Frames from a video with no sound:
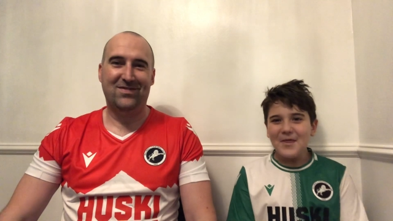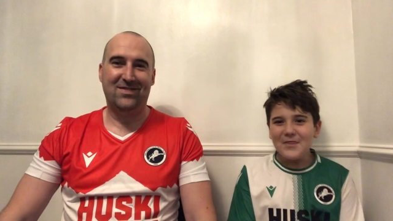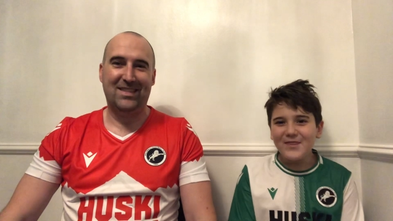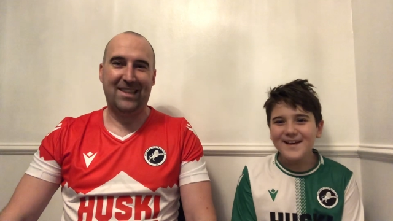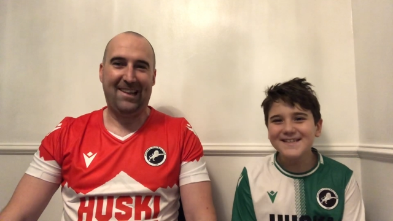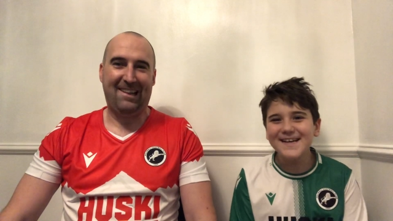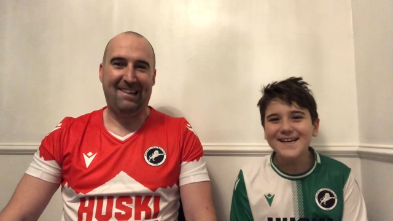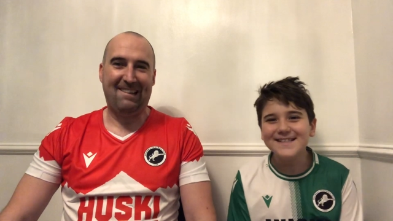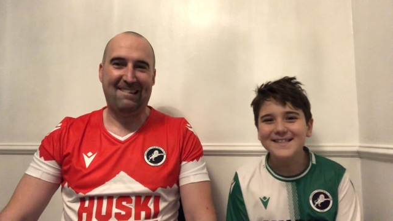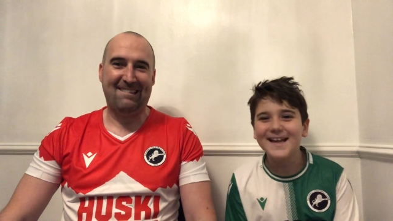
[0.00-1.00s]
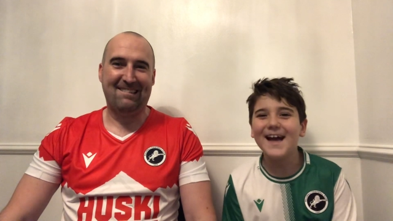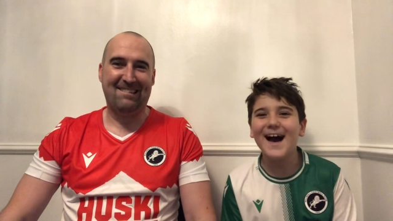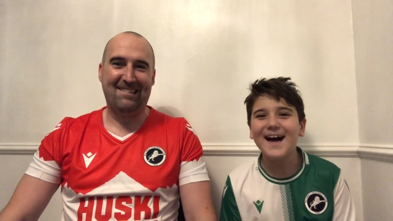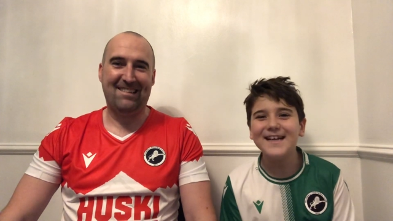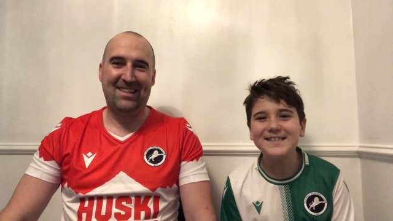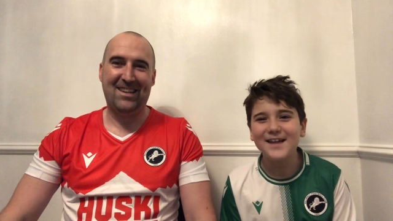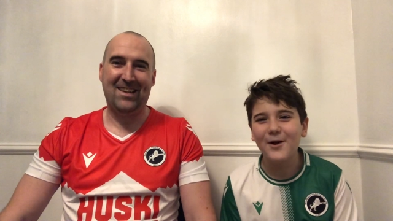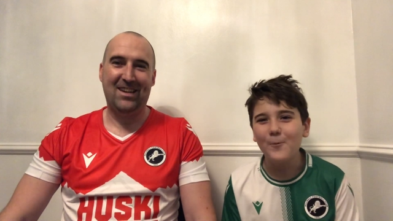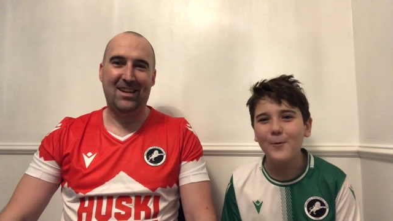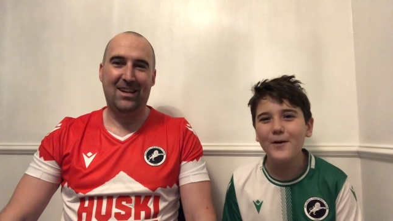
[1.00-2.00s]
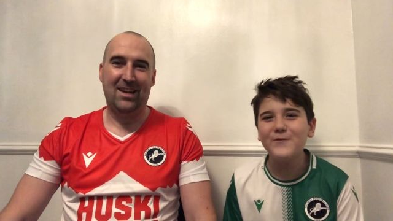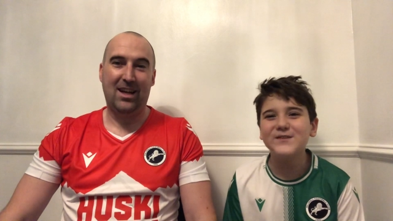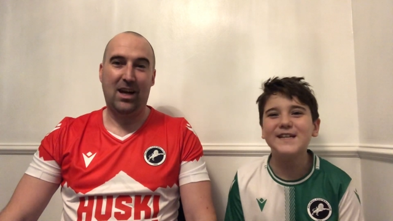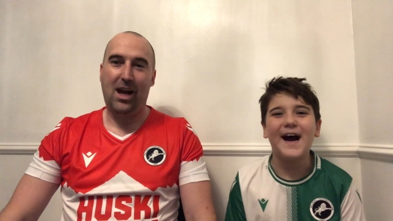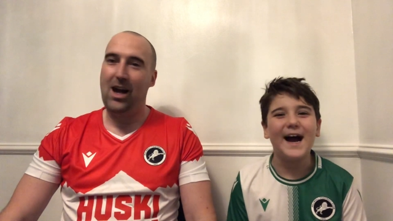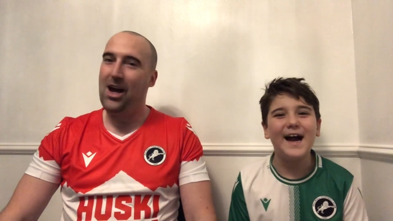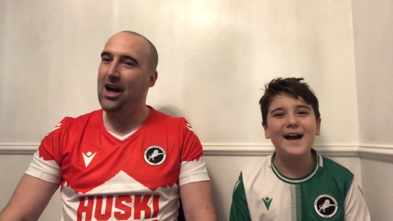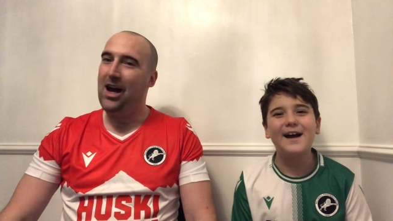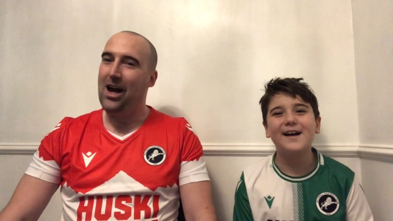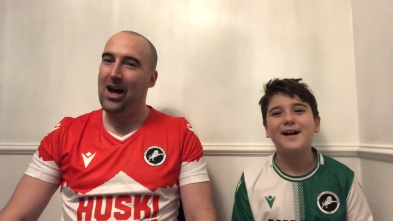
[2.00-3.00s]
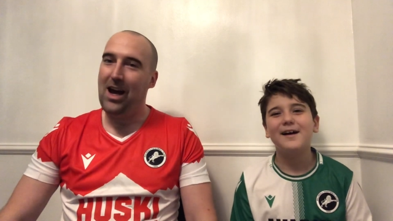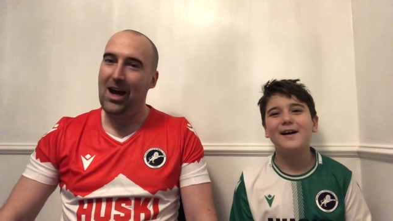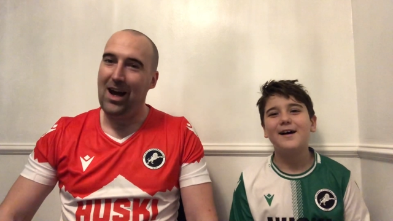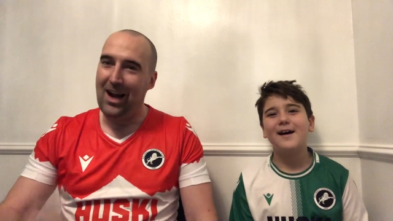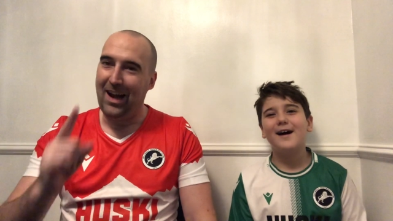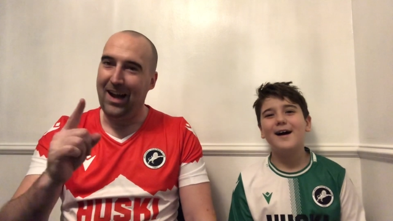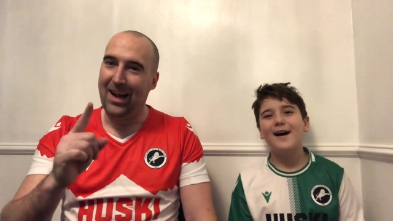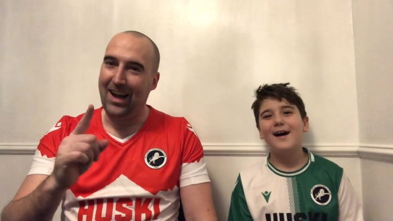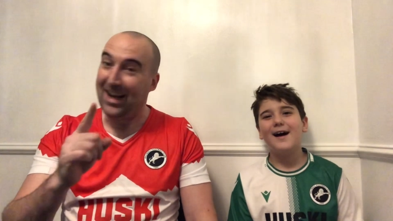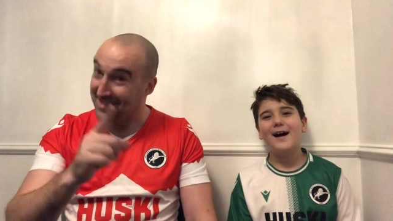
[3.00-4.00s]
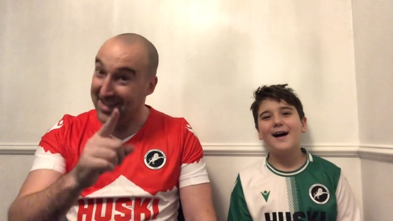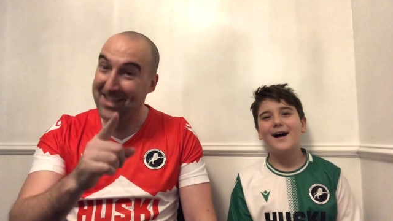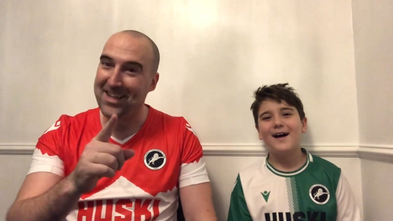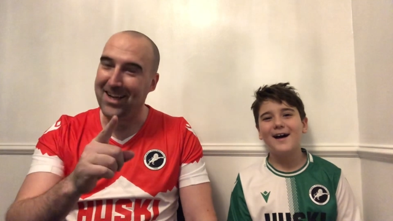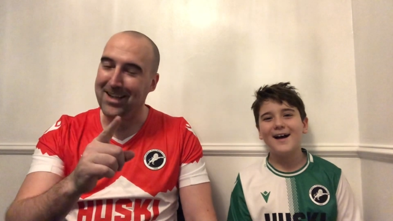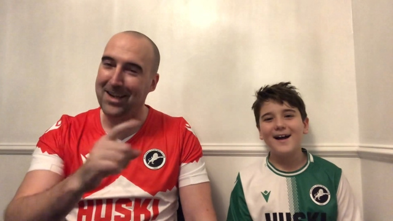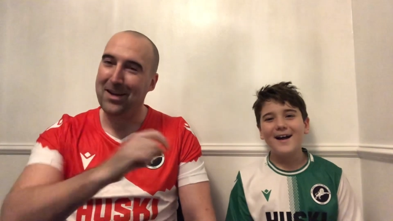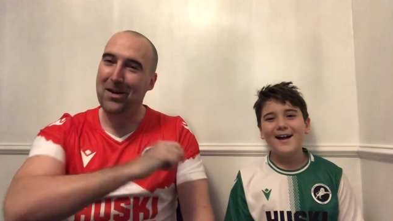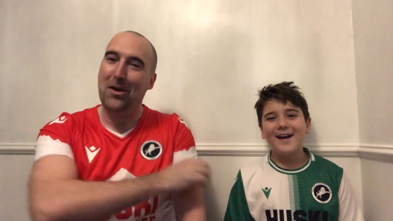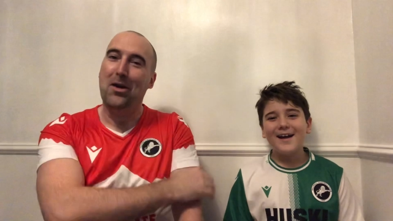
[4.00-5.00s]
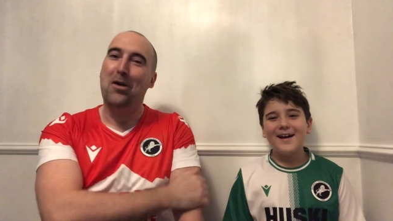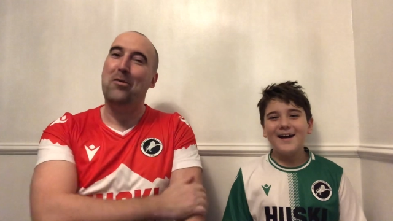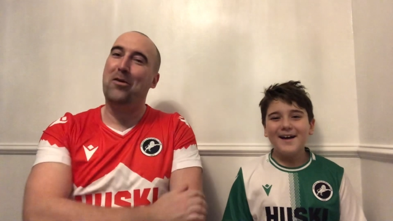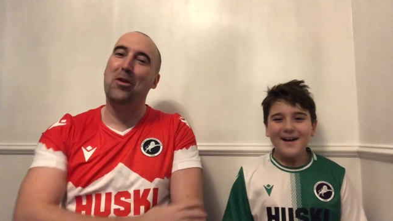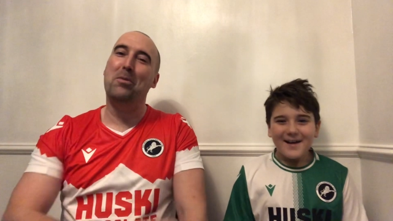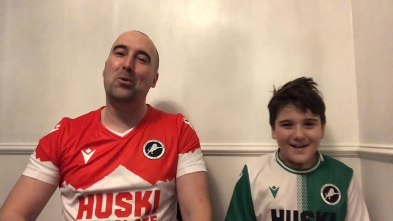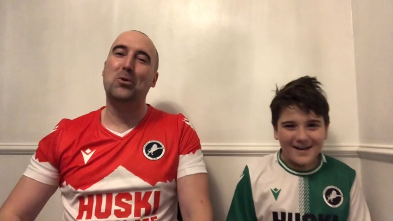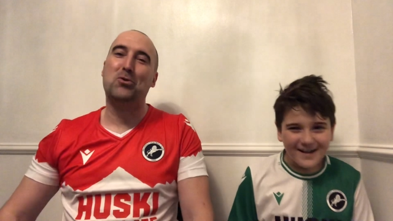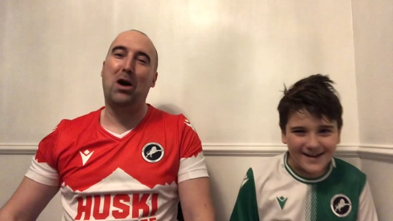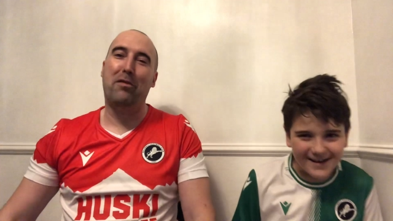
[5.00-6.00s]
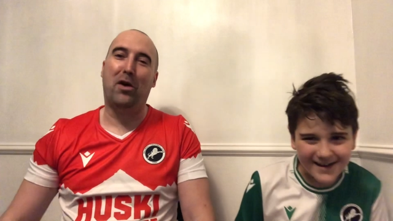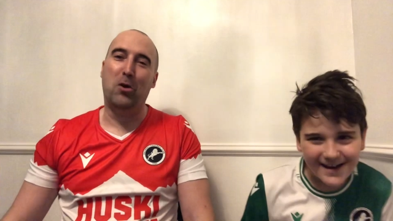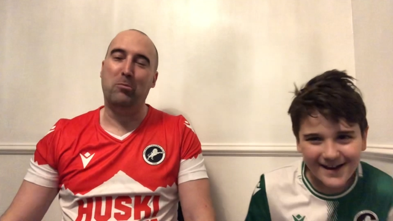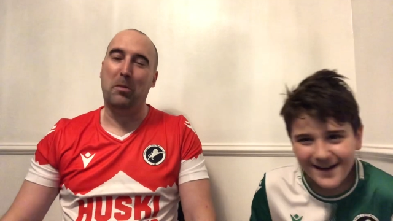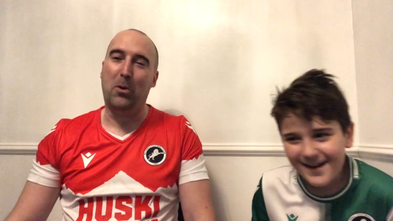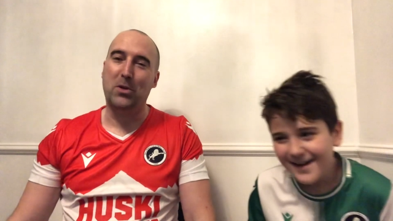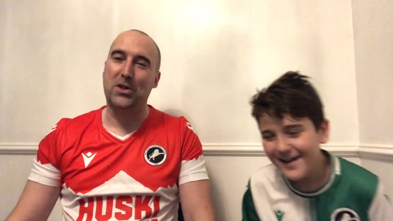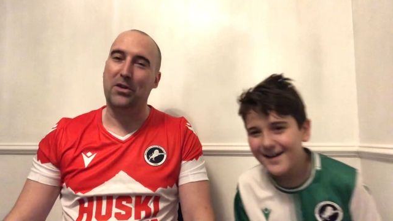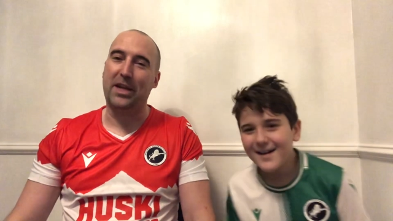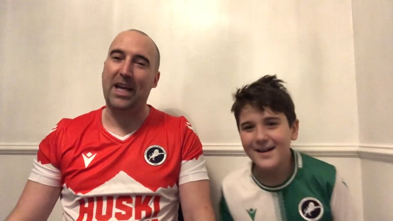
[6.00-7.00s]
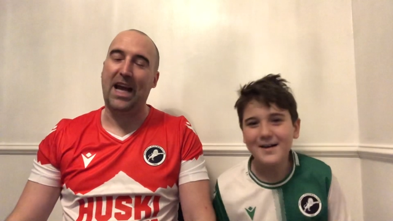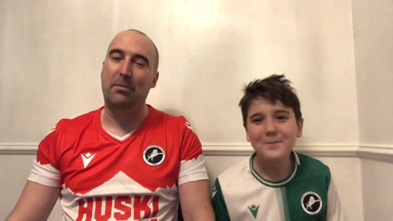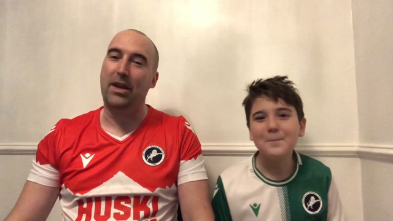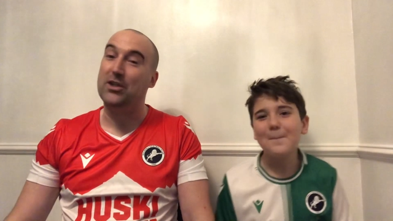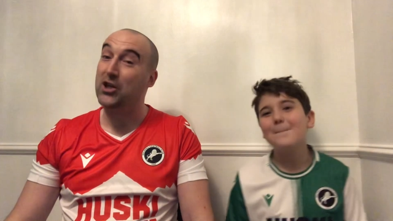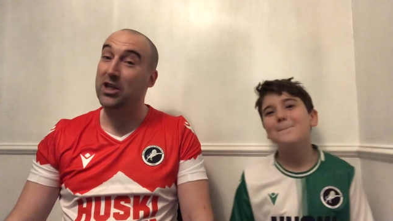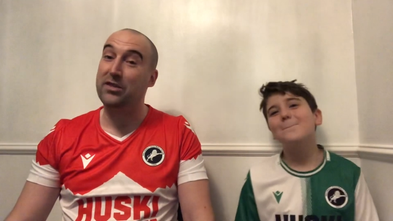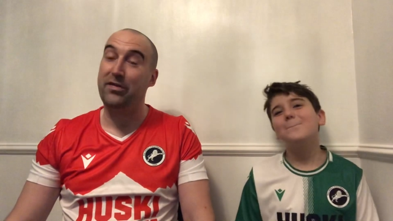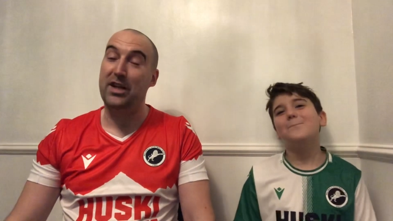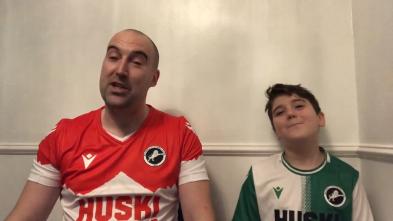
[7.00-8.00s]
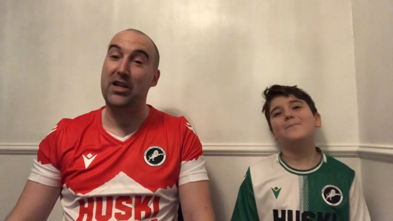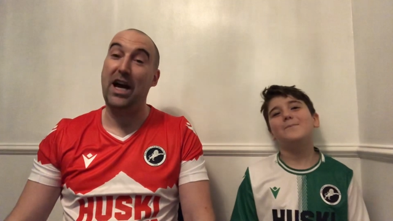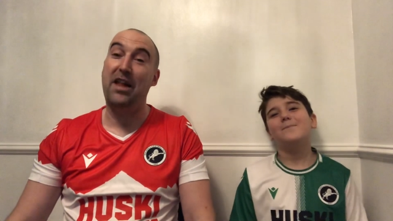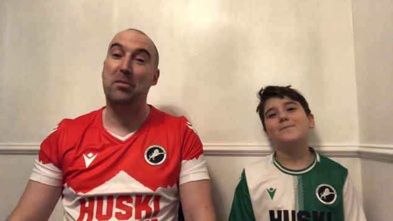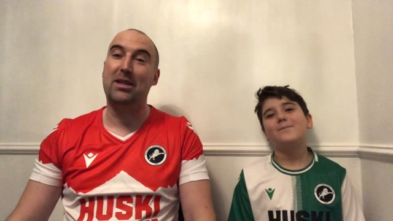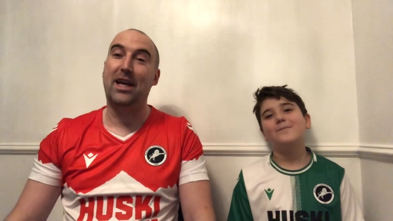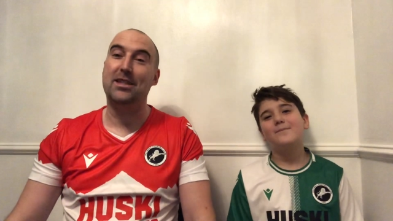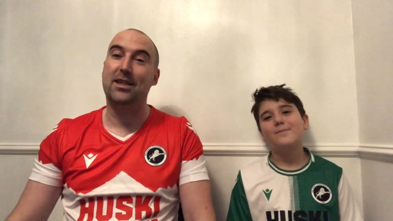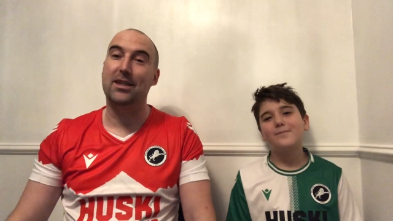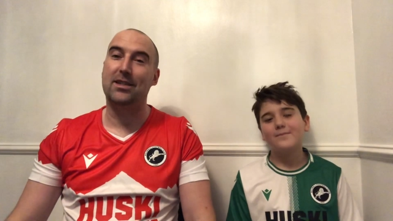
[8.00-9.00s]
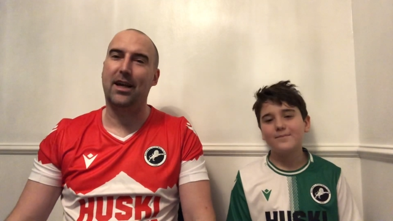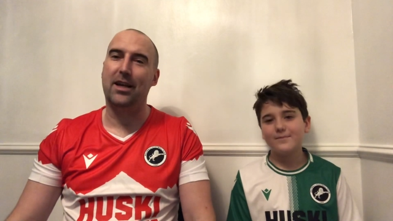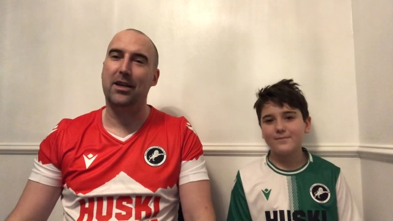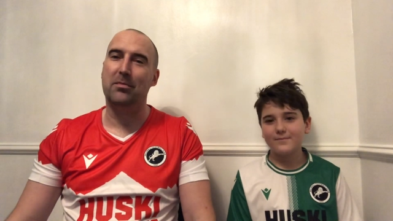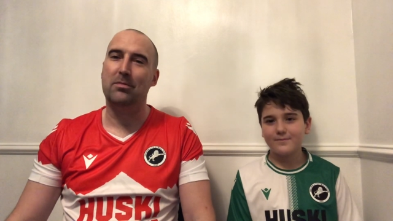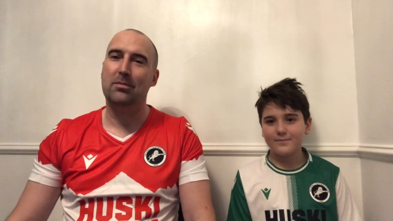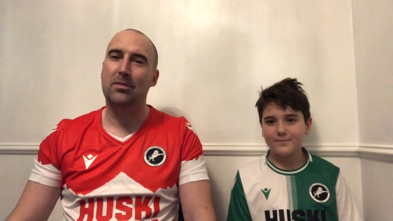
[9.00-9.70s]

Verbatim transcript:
Speaker 1: This is the Home with Zac.
Speaker 2: And TT. For the Mill Drive Home, reporting on the game that just finished at the Madejski Stadium.